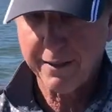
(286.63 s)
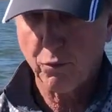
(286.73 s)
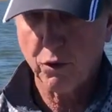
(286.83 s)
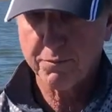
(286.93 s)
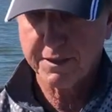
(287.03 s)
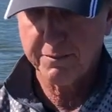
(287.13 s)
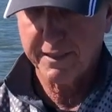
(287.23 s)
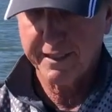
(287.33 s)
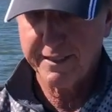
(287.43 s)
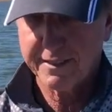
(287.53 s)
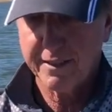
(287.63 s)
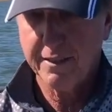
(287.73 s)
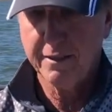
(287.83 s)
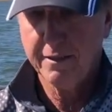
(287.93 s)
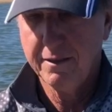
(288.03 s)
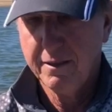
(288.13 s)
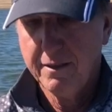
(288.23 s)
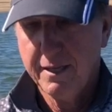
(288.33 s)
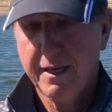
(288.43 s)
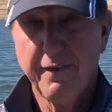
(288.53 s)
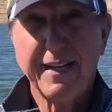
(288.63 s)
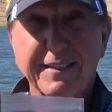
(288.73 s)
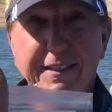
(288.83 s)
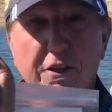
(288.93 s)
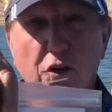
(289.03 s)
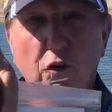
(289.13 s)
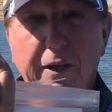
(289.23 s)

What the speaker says: worm some of these, and that's the good old